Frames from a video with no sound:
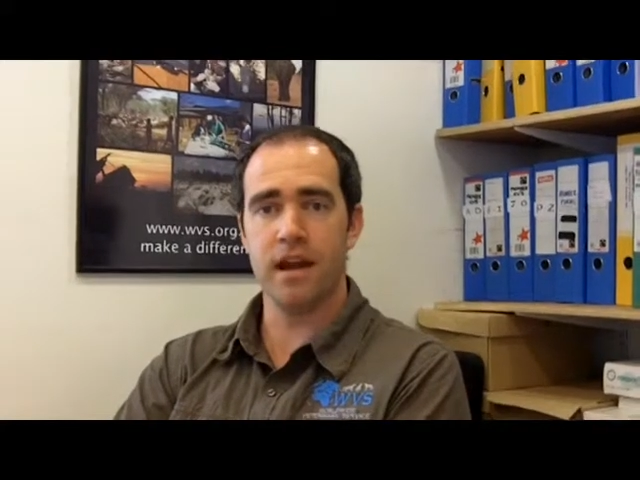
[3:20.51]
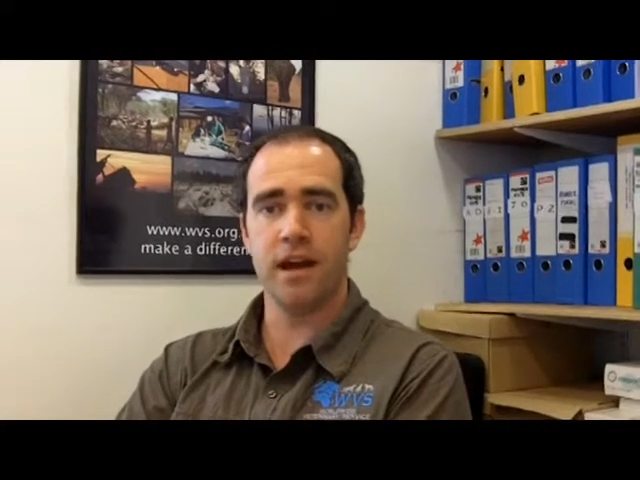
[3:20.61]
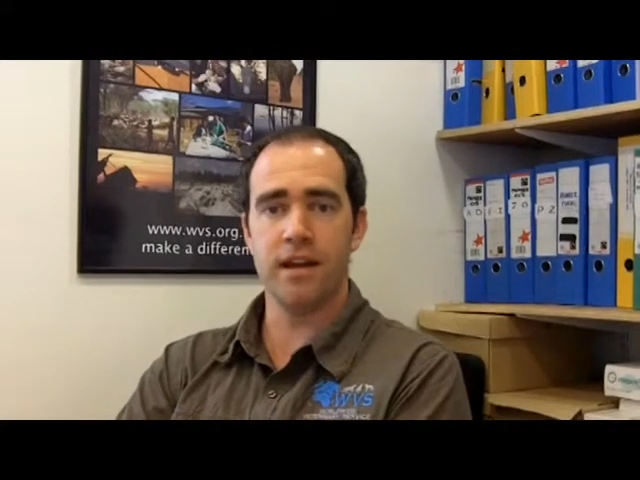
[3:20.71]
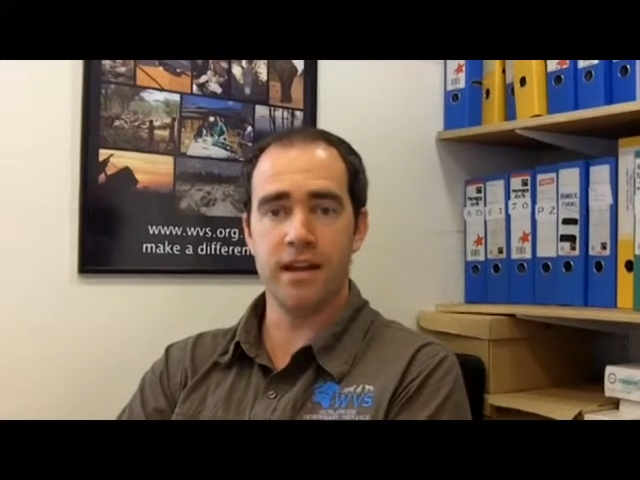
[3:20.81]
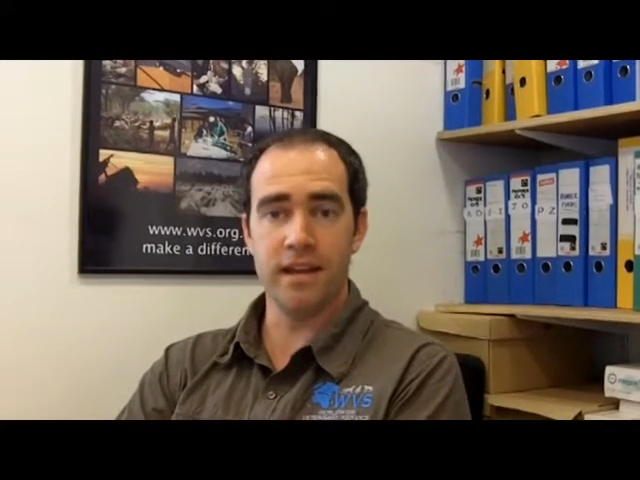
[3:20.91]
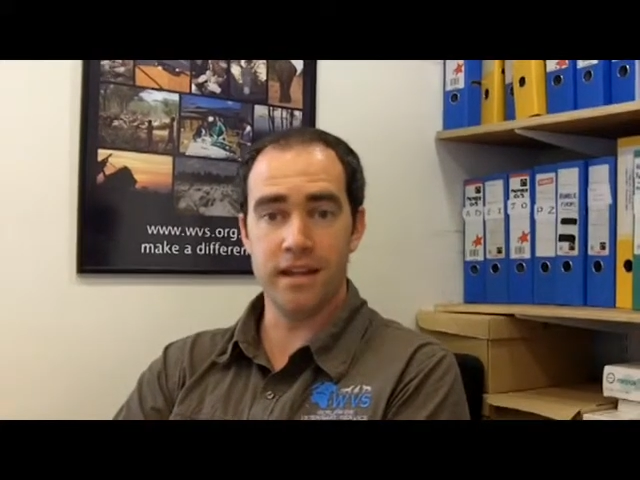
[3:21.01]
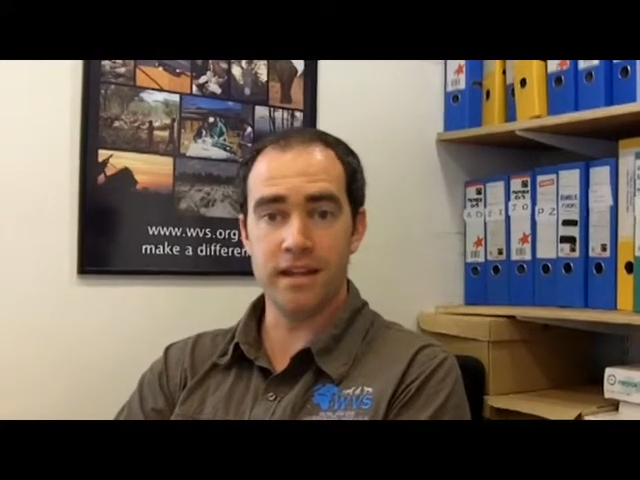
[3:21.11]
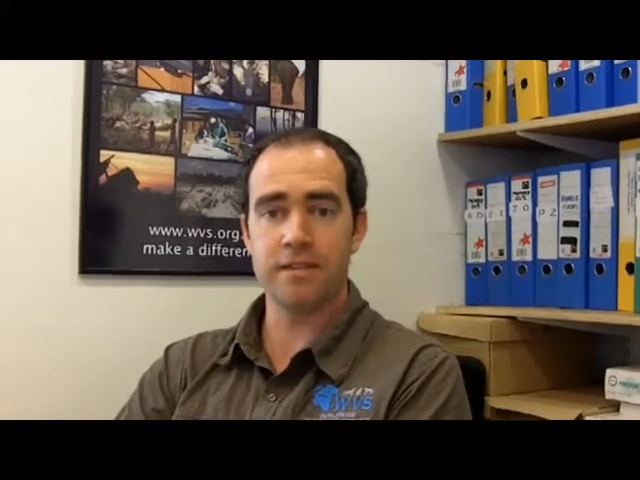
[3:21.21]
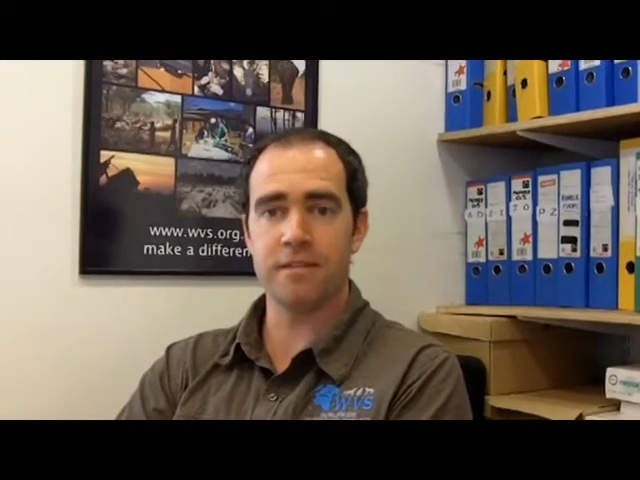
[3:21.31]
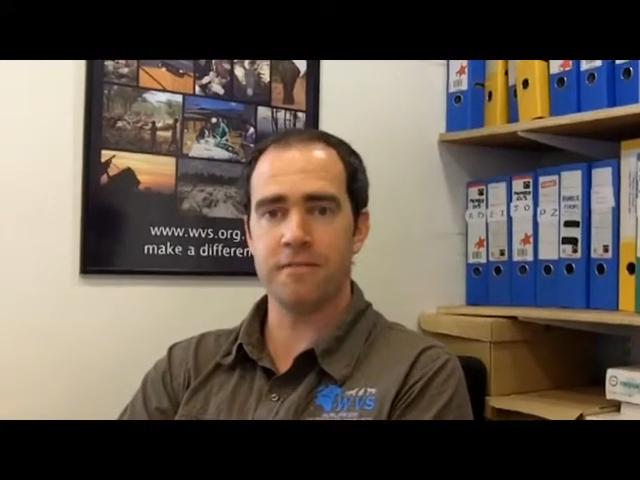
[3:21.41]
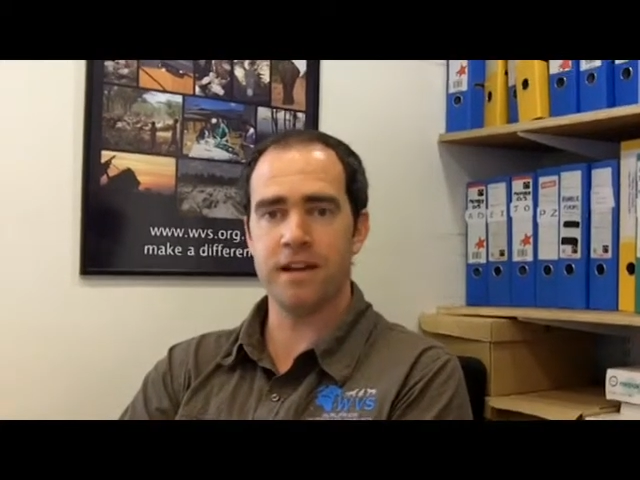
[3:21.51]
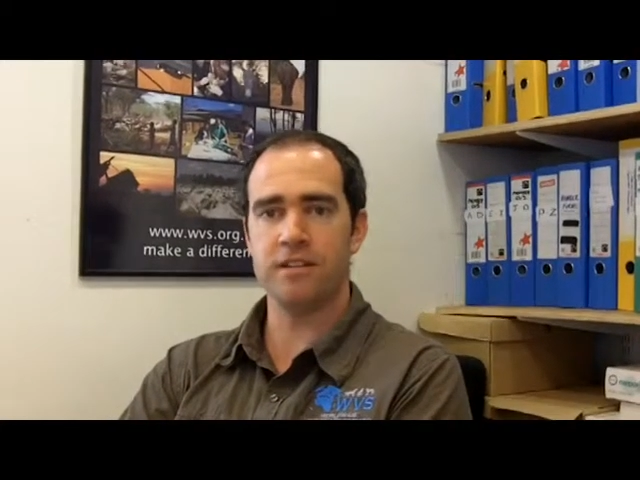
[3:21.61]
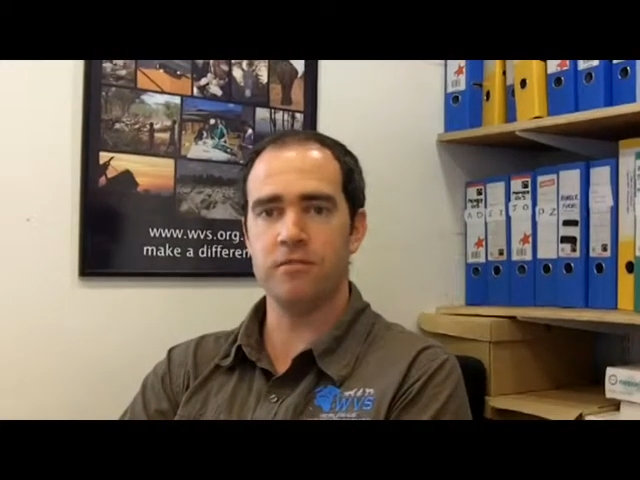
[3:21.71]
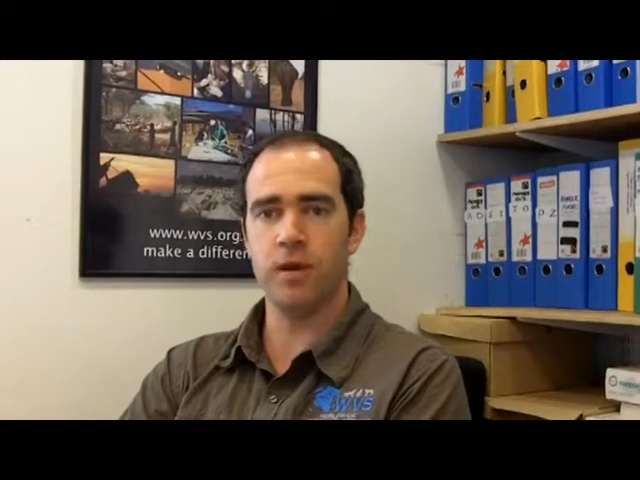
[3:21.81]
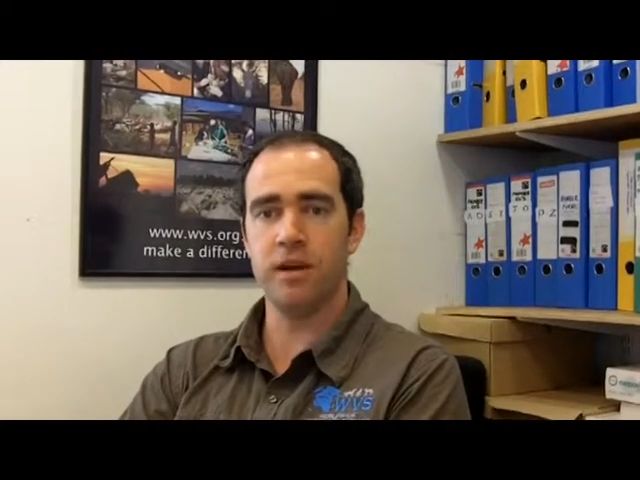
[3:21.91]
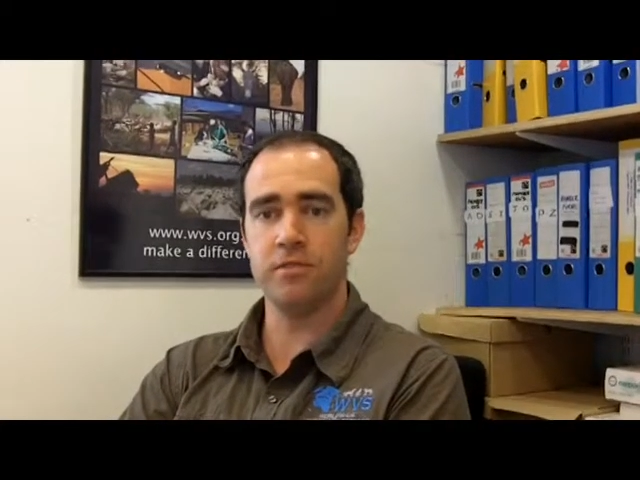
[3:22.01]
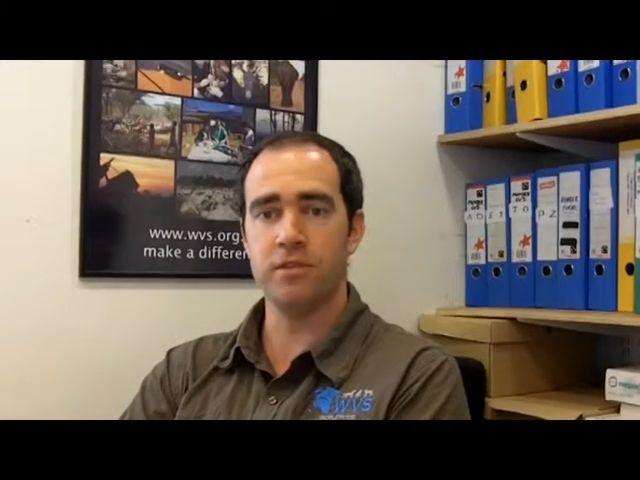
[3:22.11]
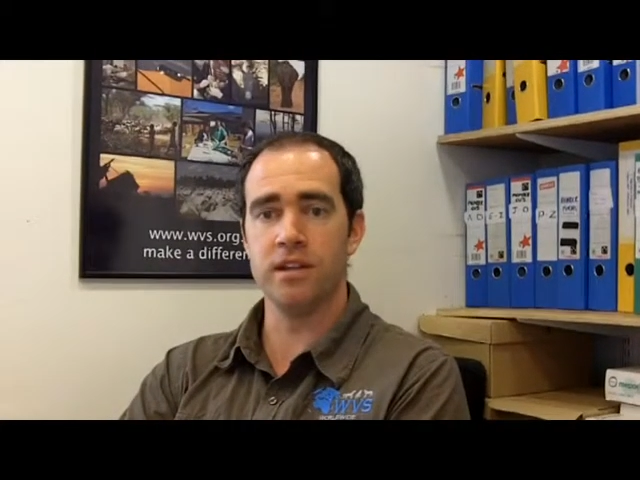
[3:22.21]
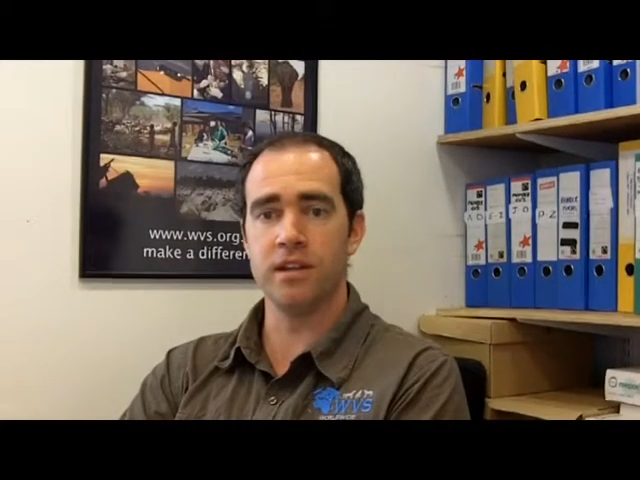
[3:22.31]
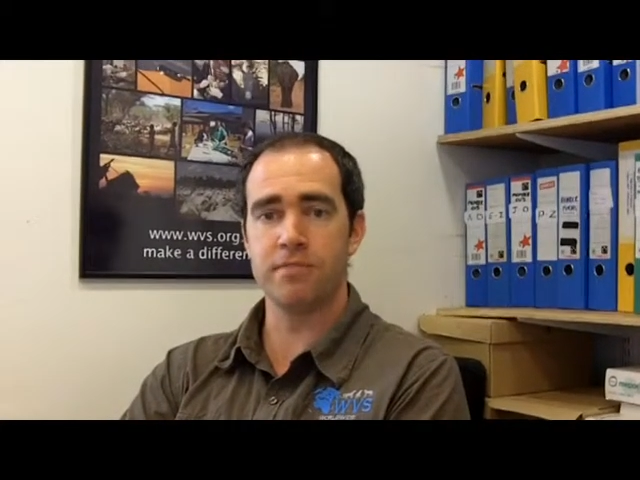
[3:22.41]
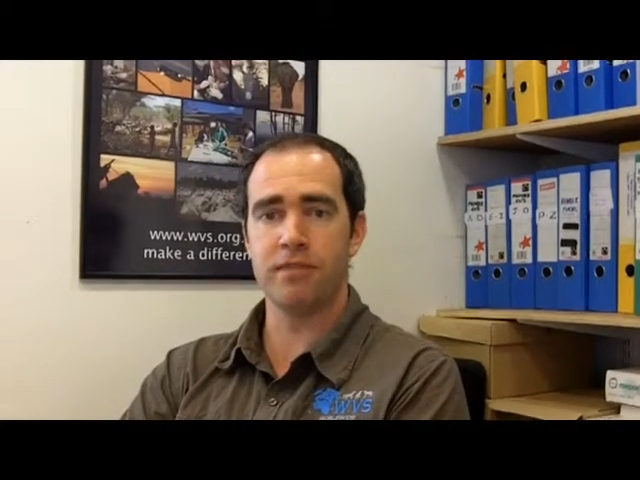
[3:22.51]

and it is an effective way of doing this by